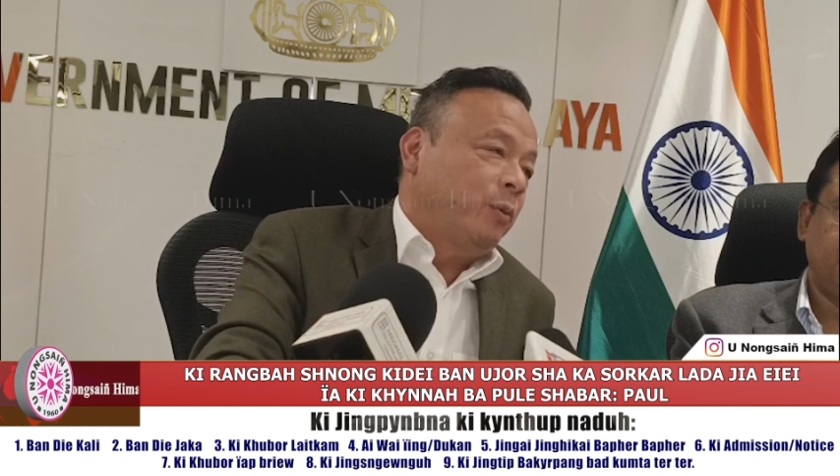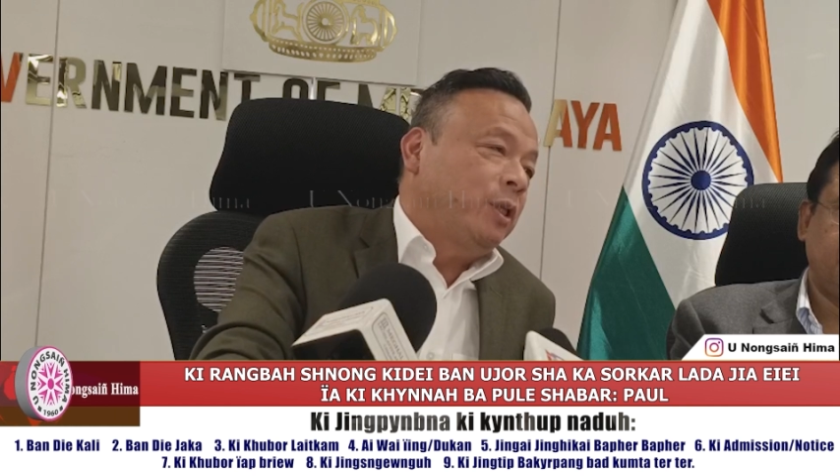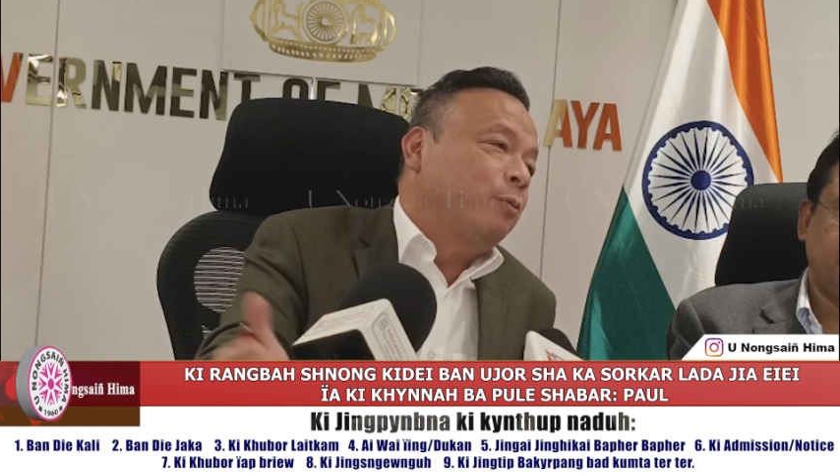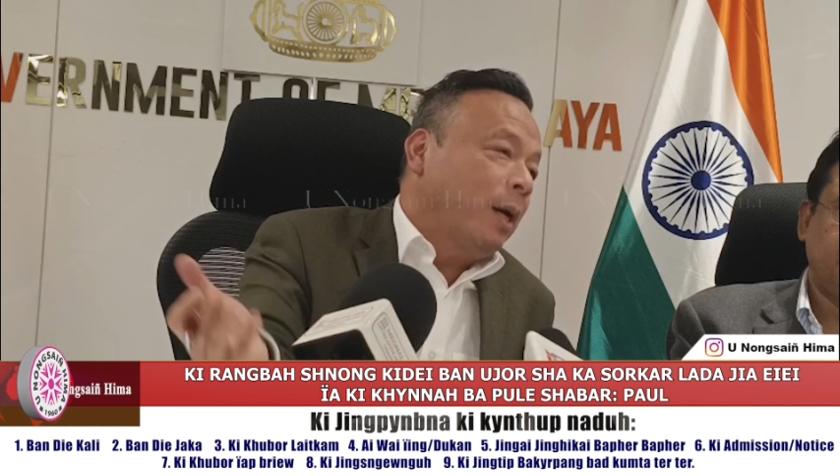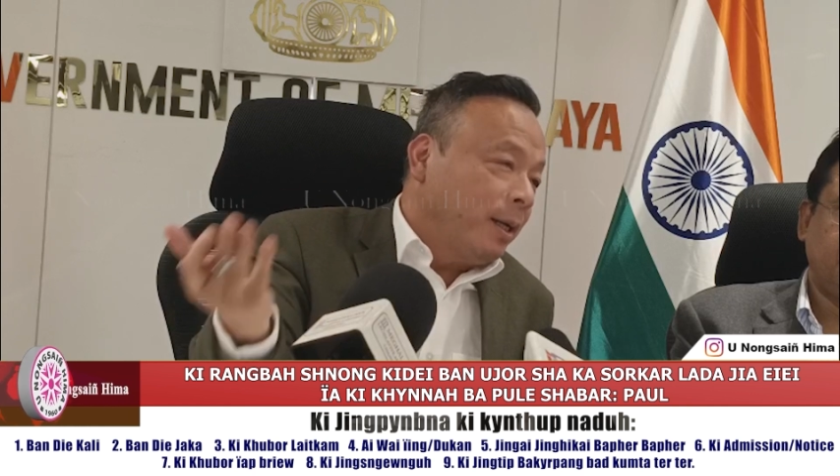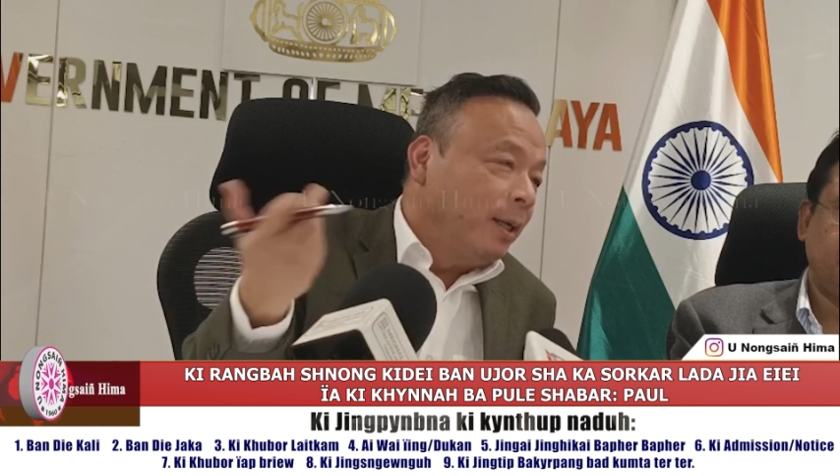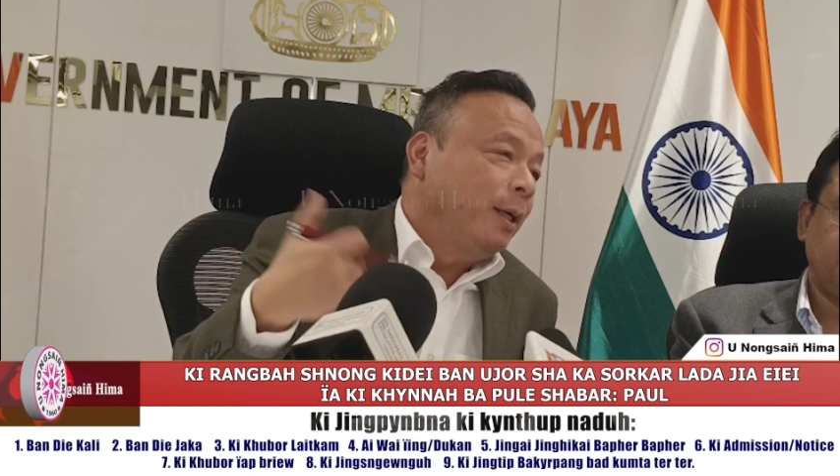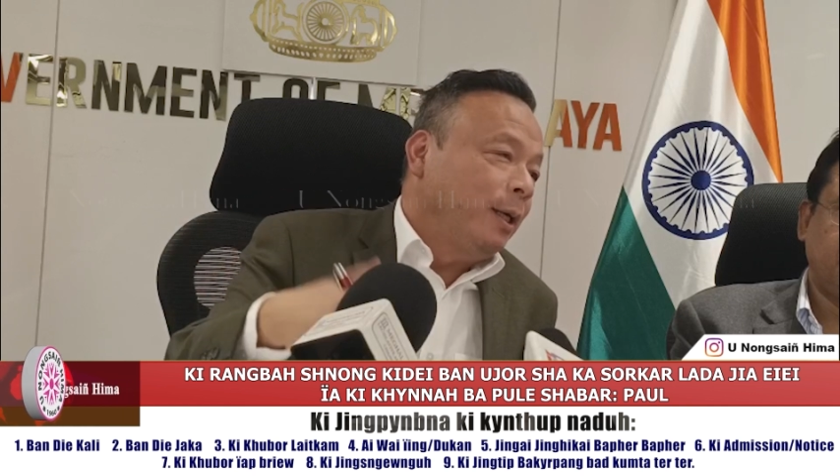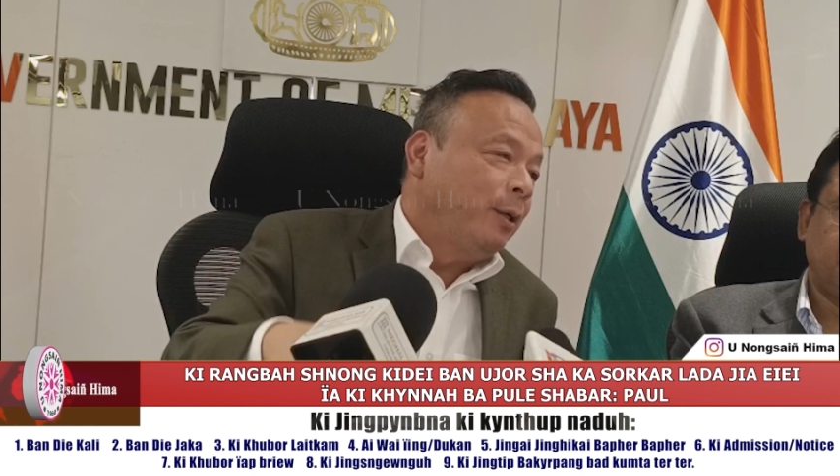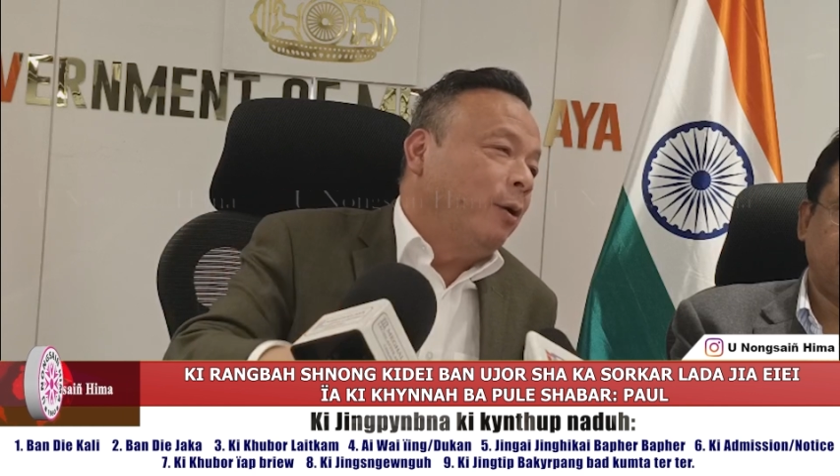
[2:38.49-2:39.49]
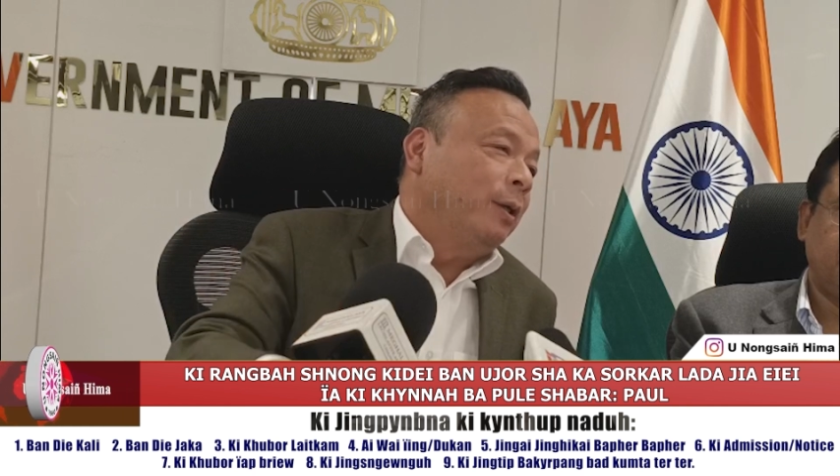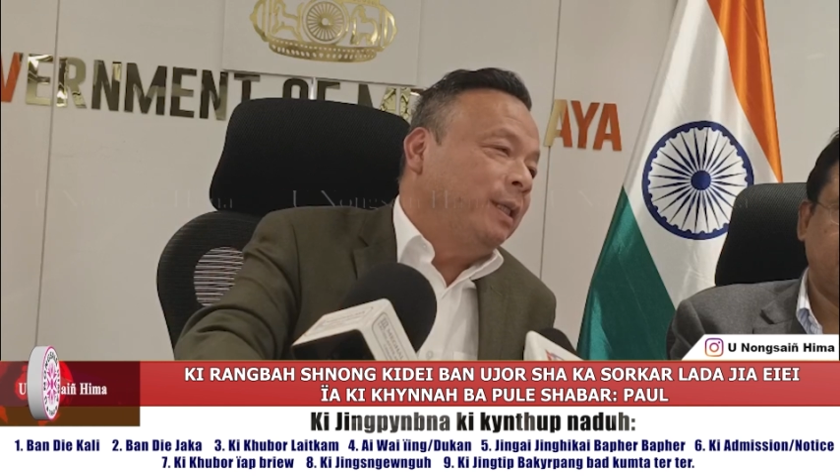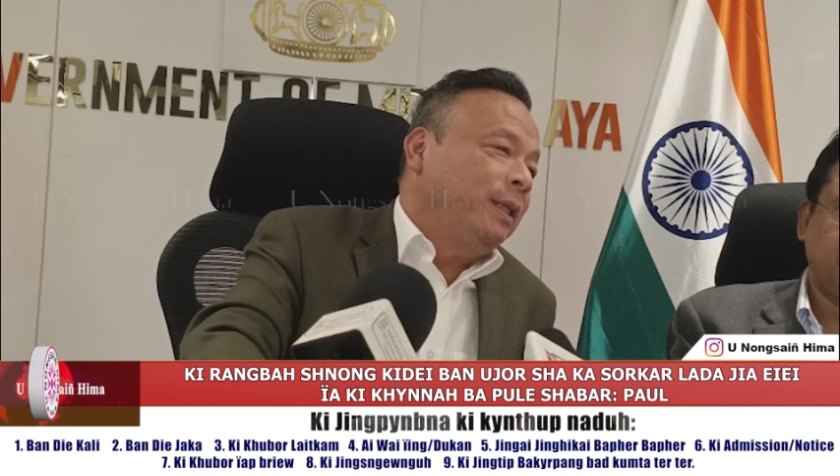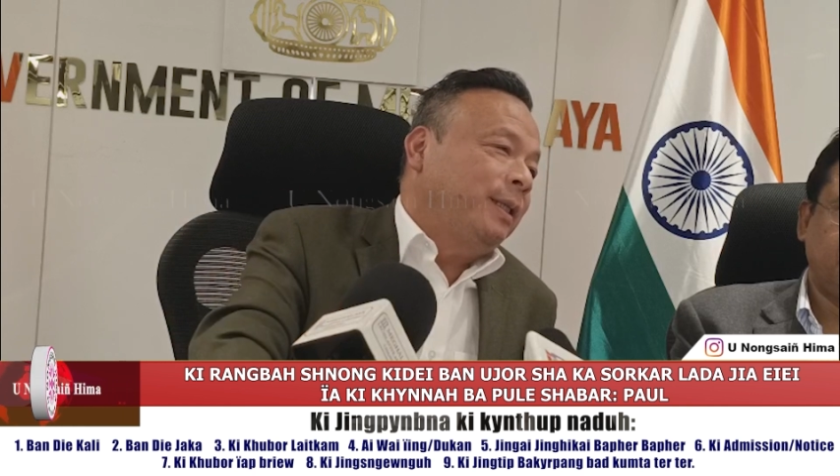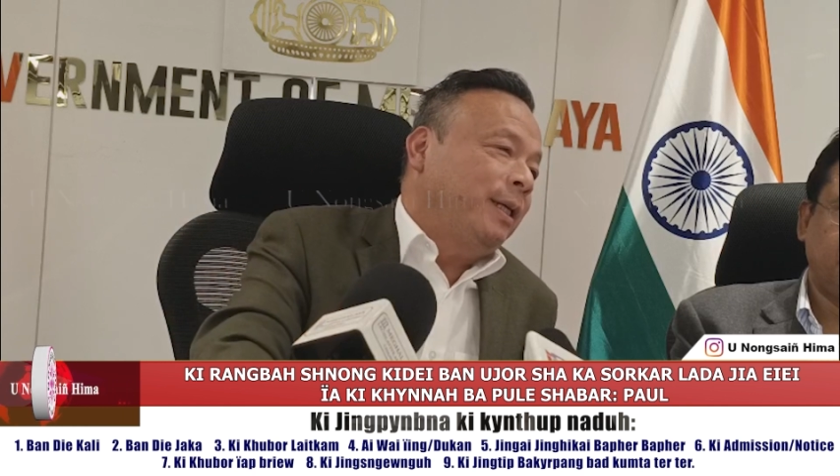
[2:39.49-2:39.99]
which is why it got
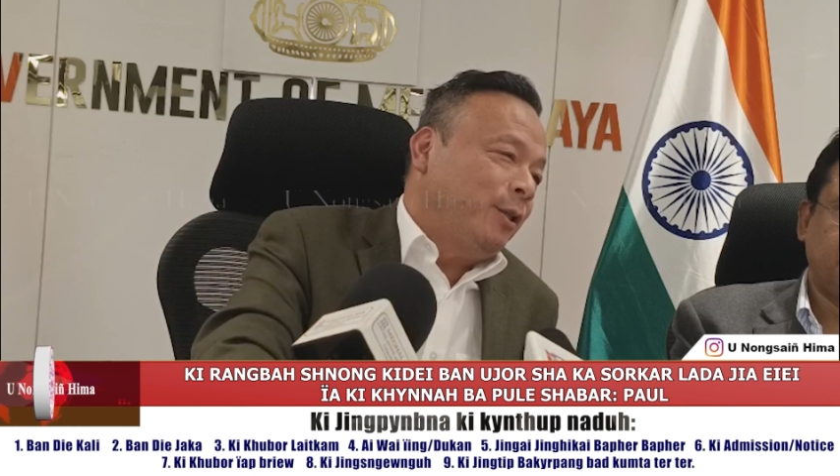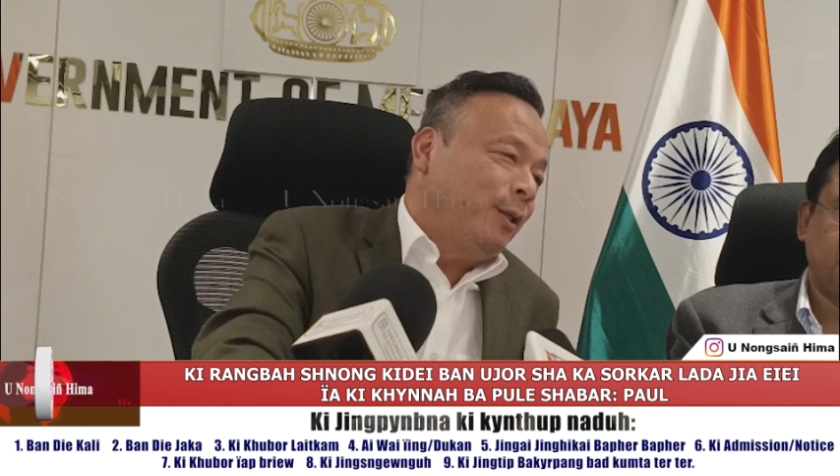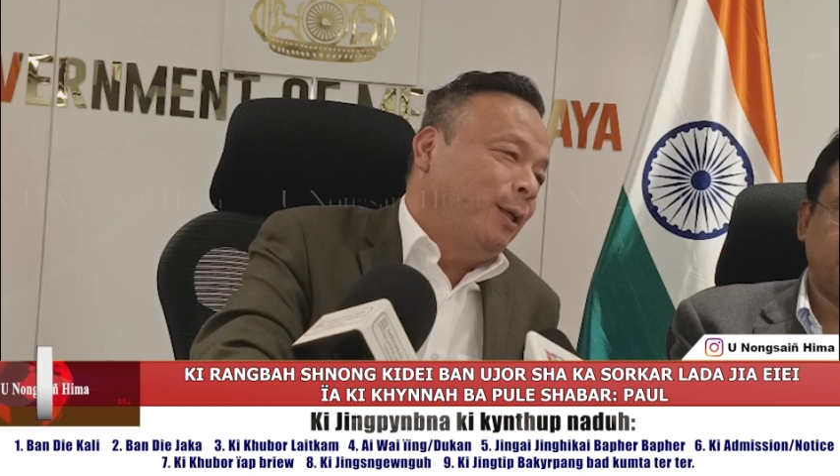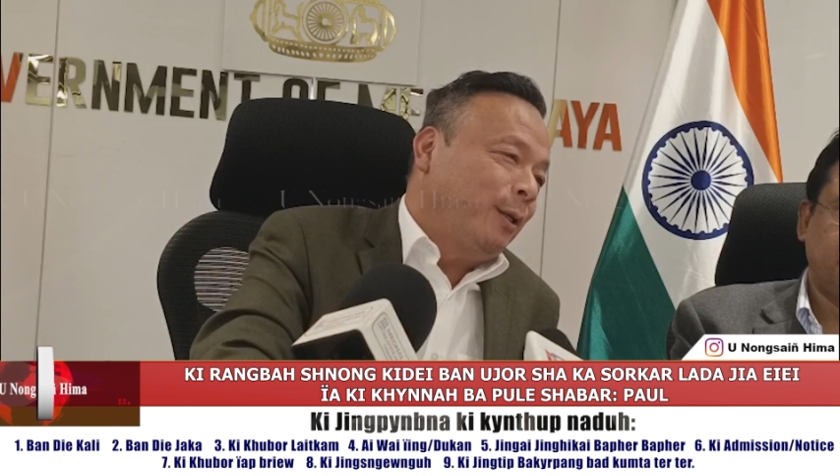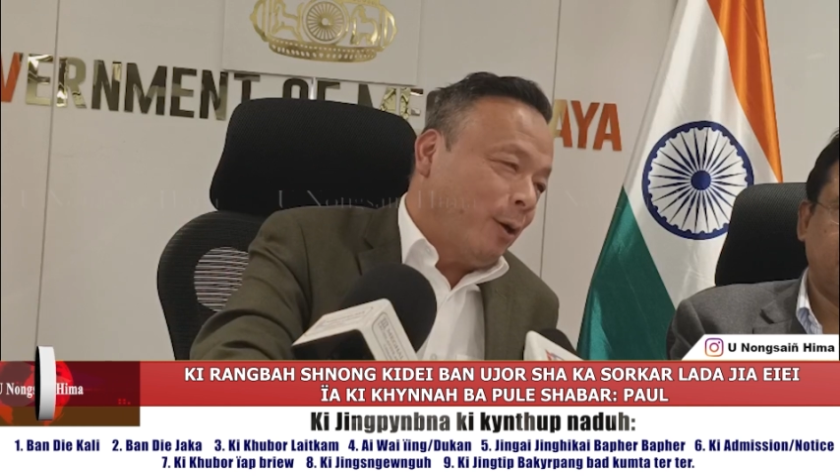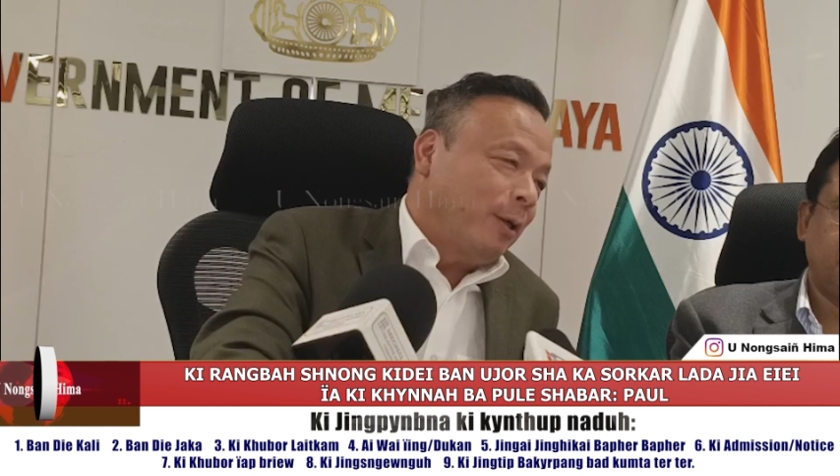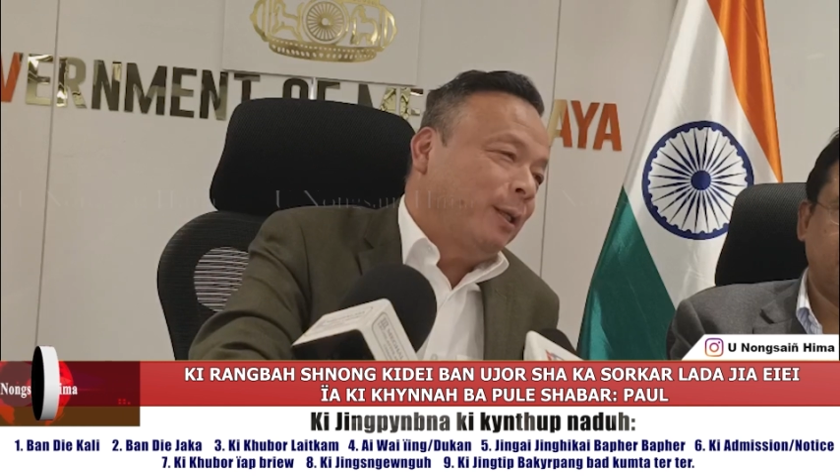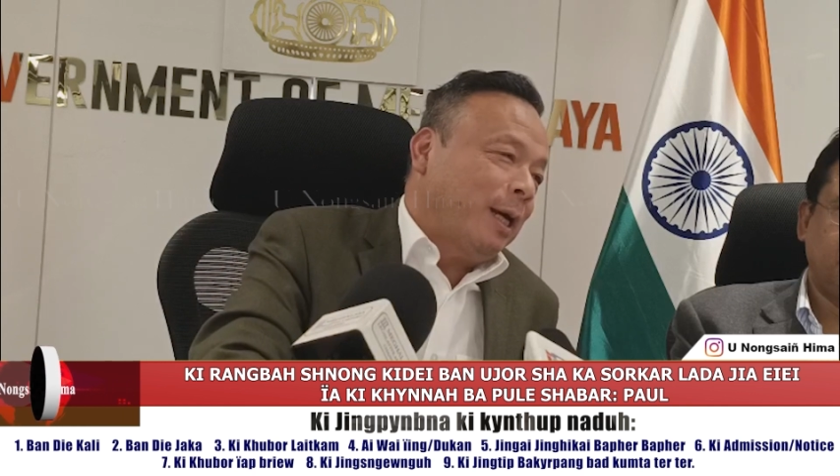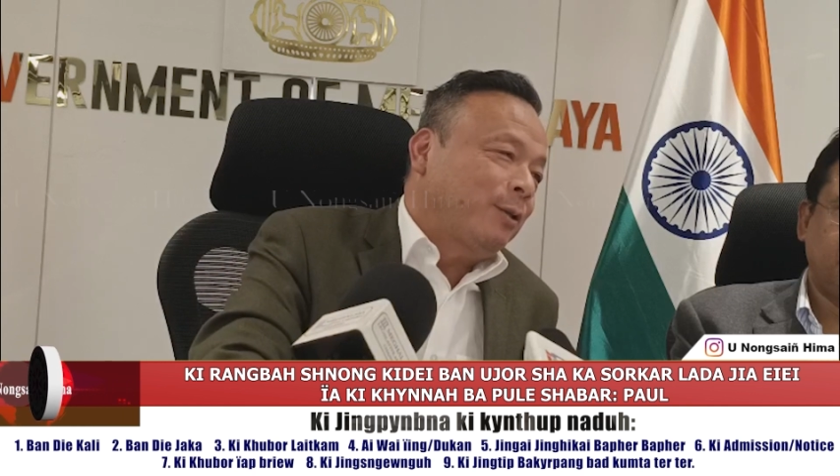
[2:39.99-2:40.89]
the attention that it got.